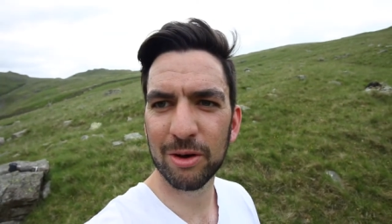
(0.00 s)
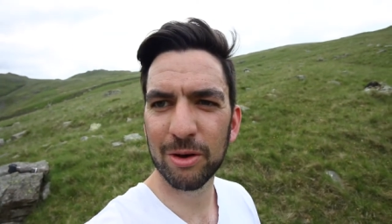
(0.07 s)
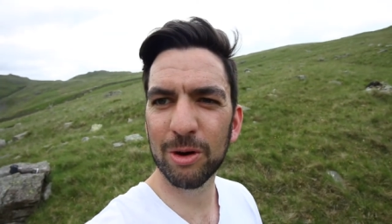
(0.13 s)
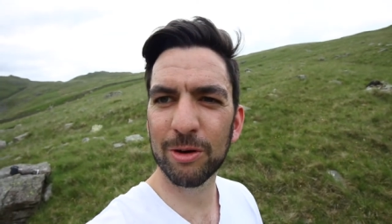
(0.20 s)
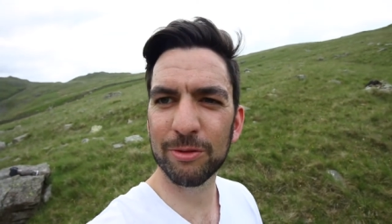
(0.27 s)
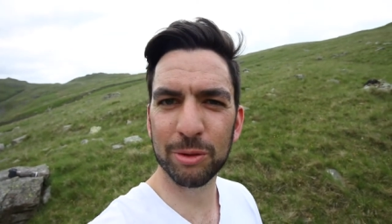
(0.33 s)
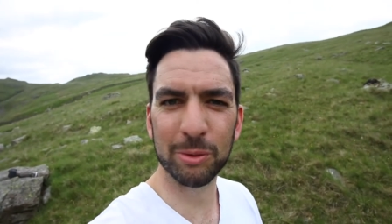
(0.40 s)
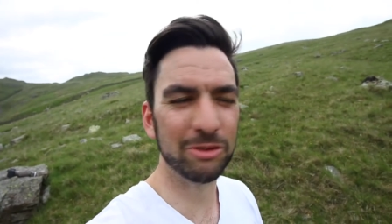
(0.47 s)

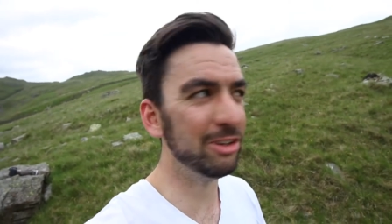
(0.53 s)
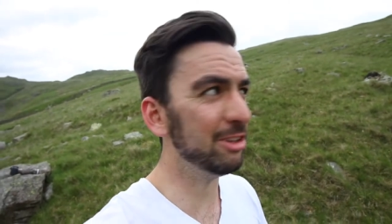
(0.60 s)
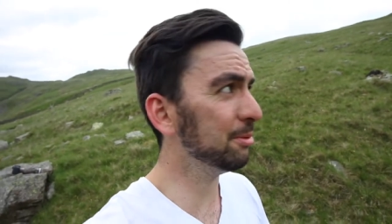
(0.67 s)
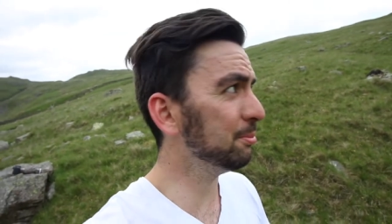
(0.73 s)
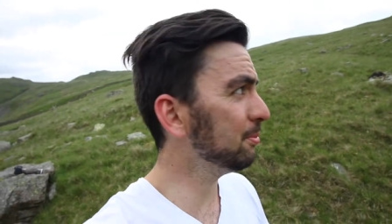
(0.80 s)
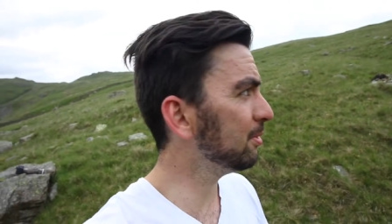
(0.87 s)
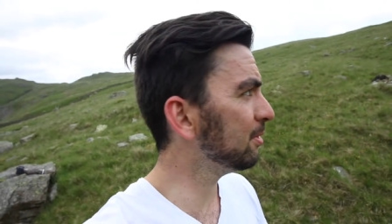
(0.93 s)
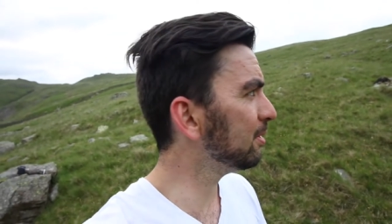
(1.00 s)
hopefully we see
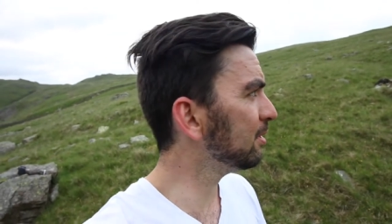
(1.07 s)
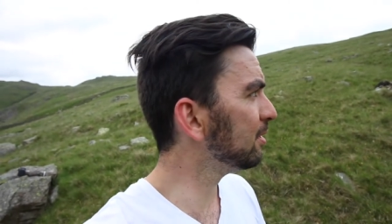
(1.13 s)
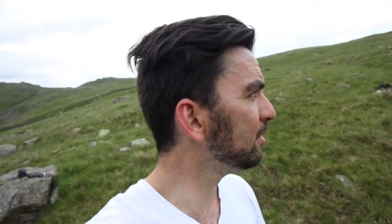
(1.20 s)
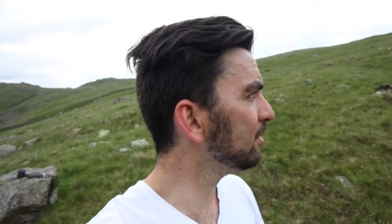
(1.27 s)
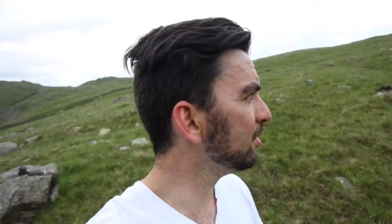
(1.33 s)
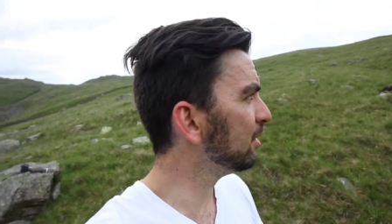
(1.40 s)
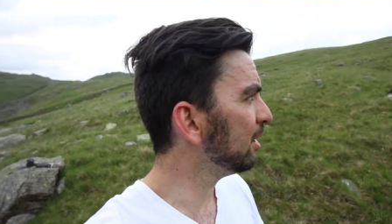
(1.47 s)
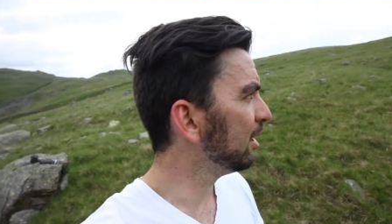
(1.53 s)
them.
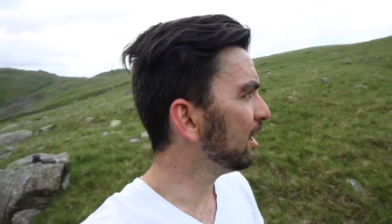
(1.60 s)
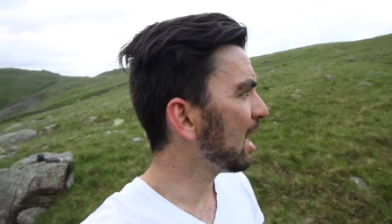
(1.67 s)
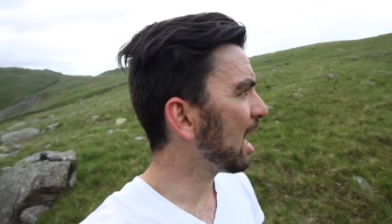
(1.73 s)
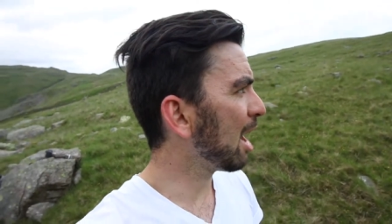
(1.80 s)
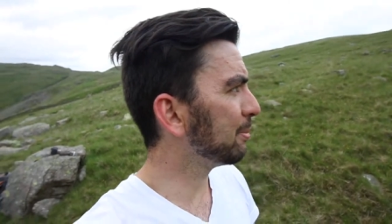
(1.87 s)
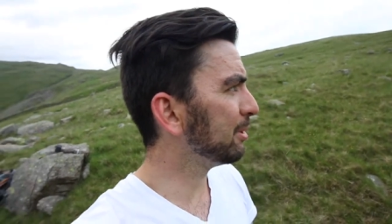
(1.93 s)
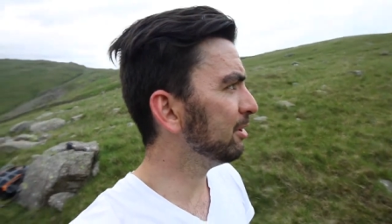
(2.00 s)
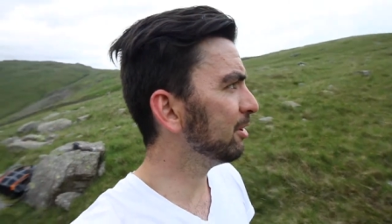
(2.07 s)

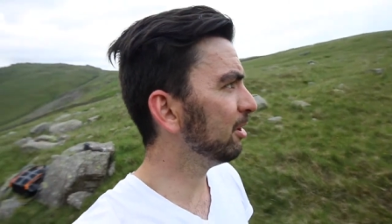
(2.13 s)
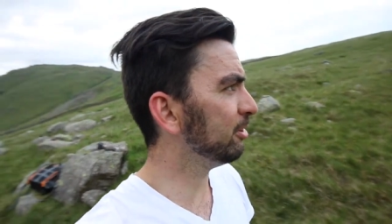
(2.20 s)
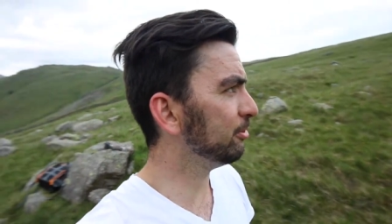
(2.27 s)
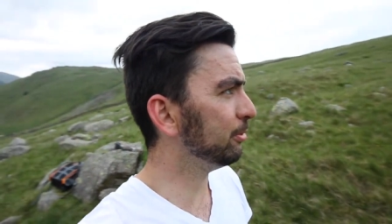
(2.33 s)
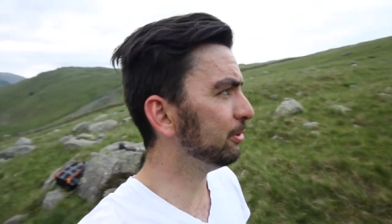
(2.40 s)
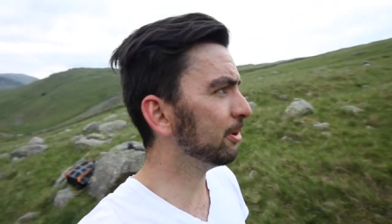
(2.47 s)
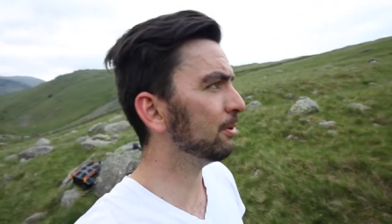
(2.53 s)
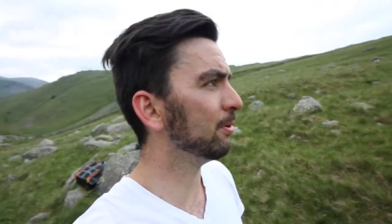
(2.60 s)
I'll be annoyed
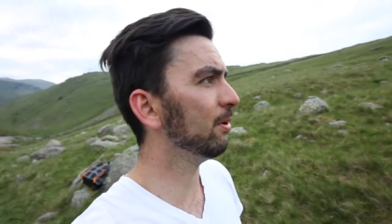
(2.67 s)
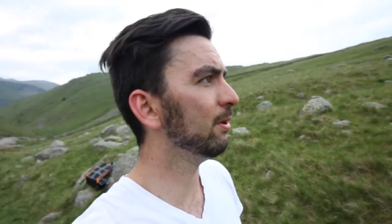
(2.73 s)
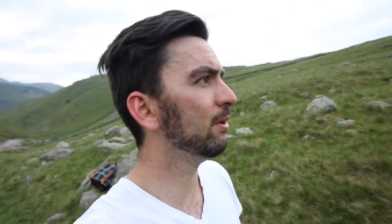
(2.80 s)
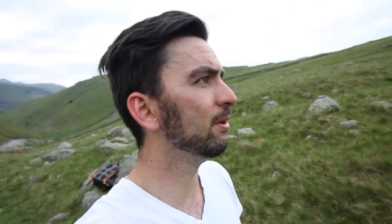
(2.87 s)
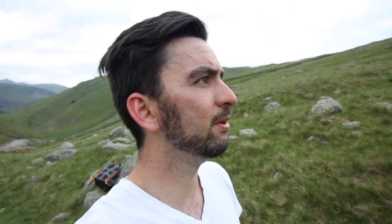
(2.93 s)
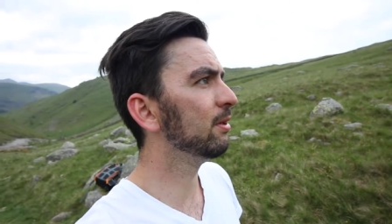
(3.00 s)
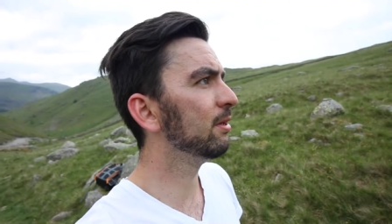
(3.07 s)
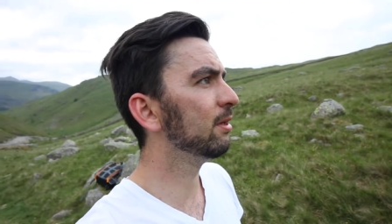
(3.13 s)
if we don't,
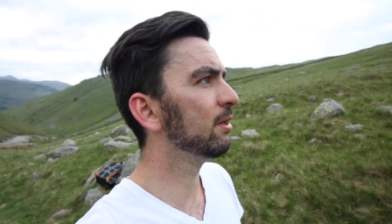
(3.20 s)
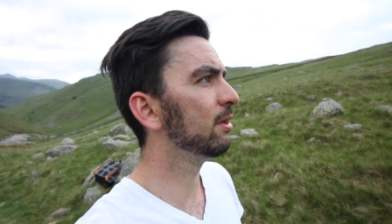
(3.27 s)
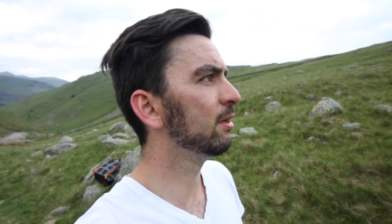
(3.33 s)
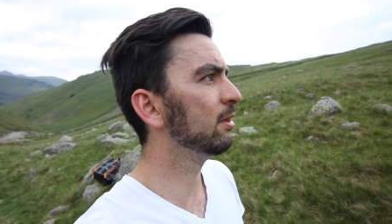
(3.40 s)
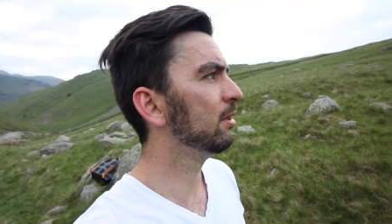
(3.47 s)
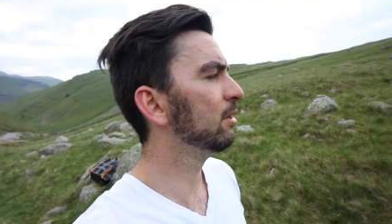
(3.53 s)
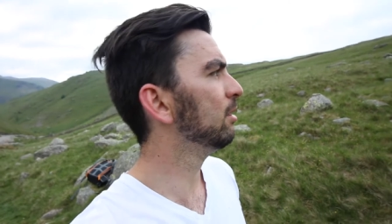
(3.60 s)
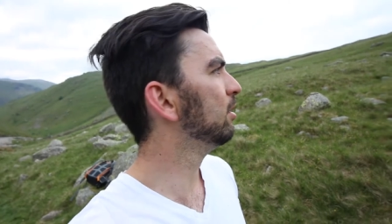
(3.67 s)

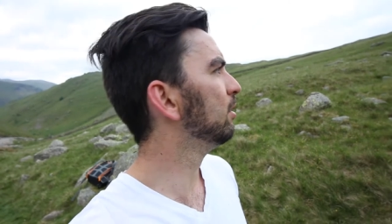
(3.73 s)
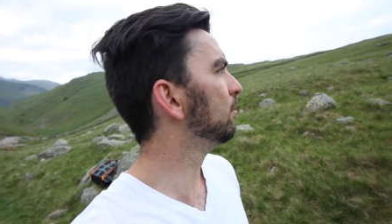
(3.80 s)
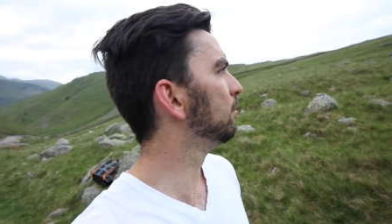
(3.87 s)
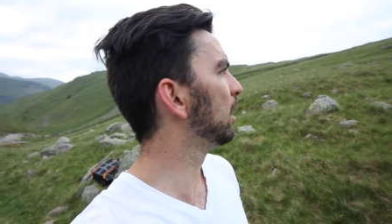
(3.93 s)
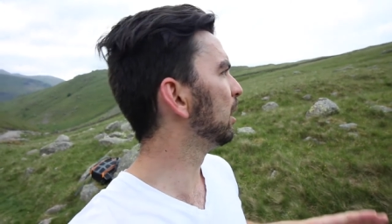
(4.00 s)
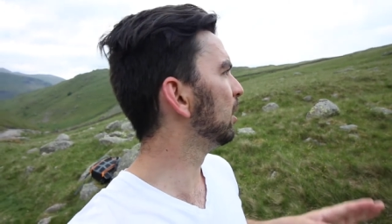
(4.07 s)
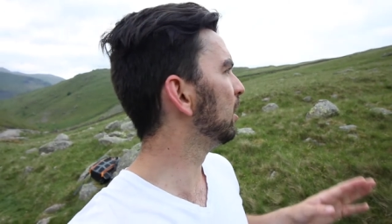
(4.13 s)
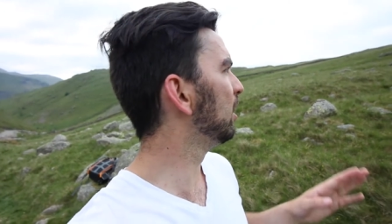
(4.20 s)

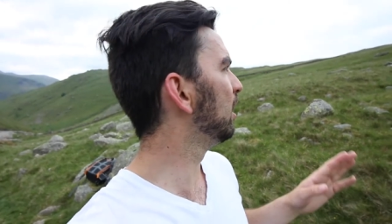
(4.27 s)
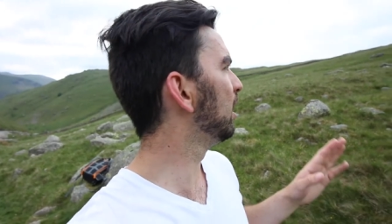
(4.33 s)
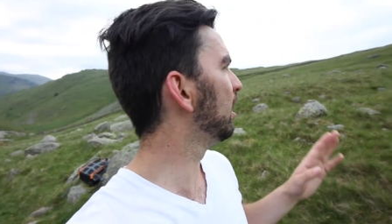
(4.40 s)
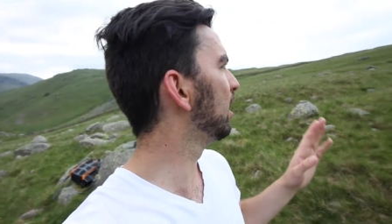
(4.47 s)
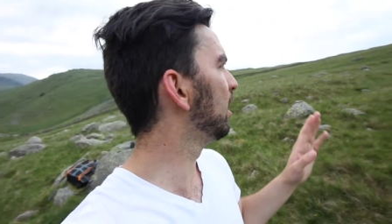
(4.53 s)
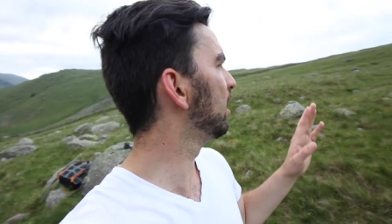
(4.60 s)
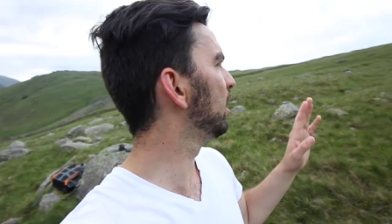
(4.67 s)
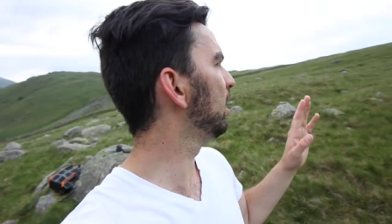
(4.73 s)
but
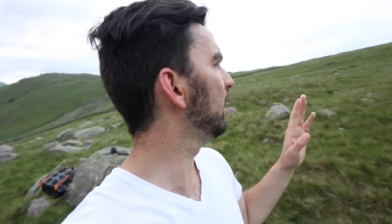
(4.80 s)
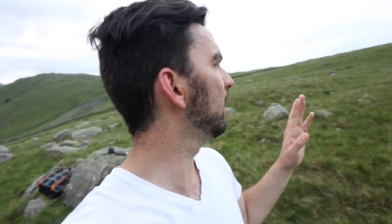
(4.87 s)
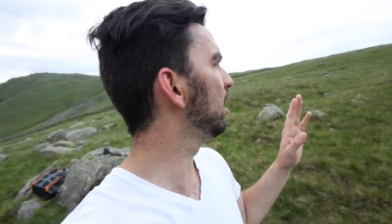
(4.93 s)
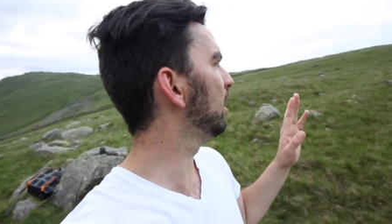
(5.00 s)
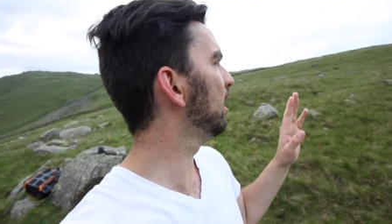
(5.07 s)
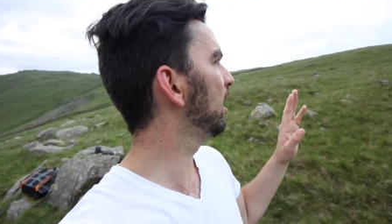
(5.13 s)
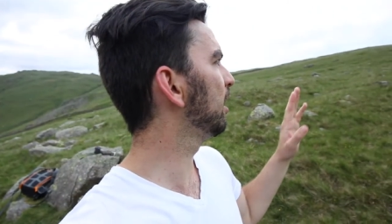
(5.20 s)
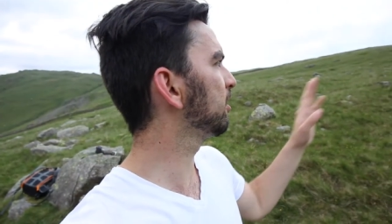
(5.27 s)

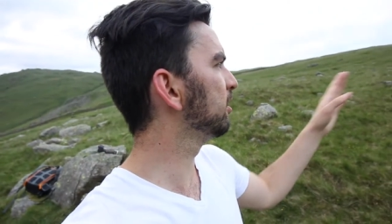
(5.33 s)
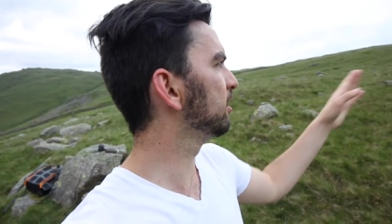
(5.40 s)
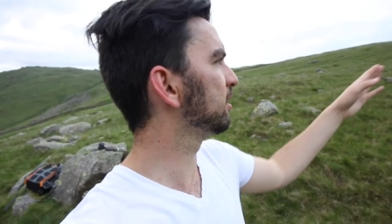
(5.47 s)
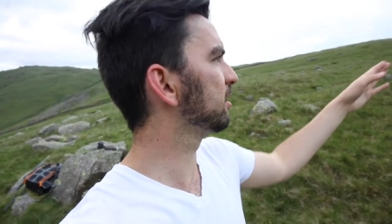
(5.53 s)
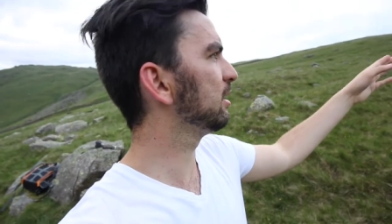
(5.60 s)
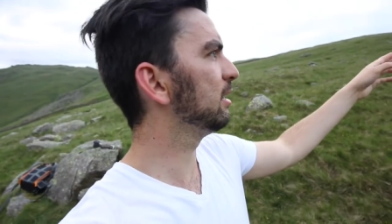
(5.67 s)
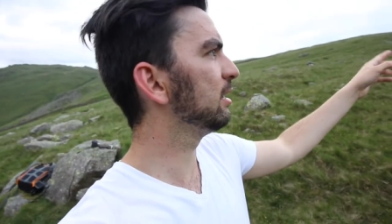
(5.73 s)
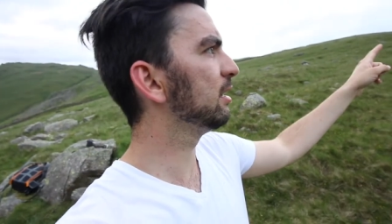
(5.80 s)
I'm gonna
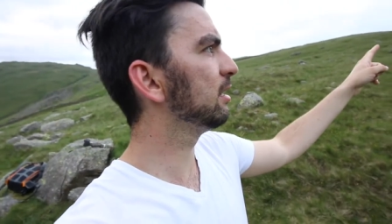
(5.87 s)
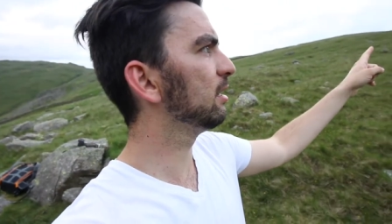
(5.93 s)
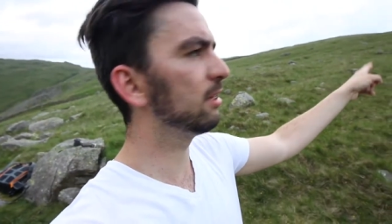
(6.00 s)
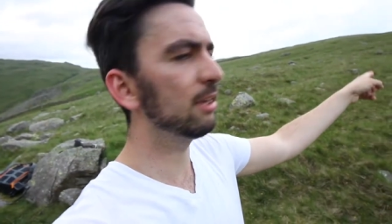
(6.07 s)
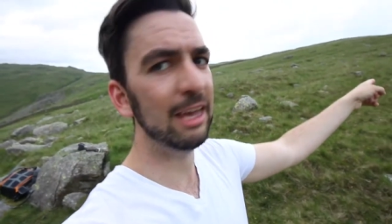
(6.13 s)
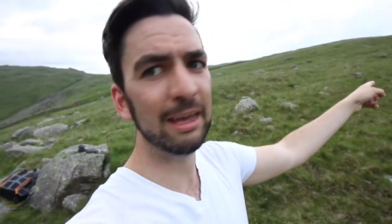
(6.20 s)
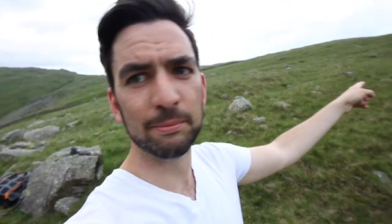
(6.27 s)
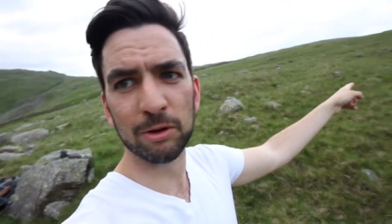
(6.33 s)

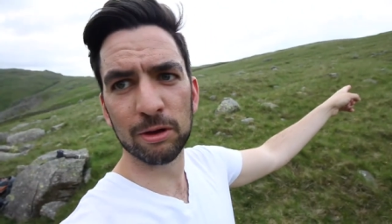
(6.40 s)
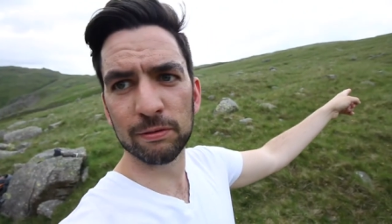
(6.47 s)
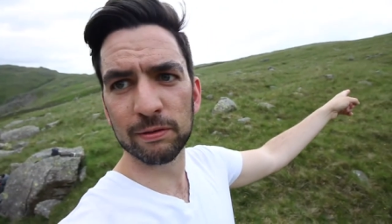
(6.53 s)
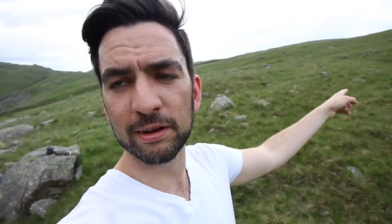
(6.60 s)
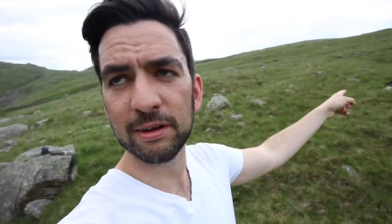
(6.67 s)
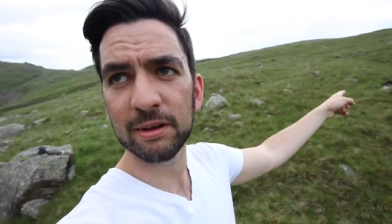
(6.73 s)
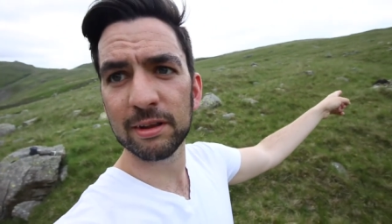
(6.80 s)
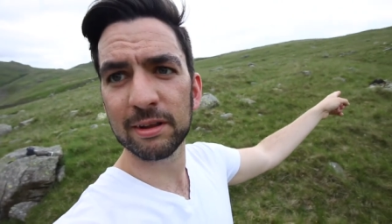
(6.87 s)
keep
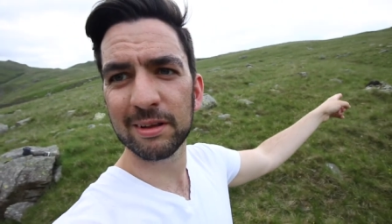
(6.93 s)
moving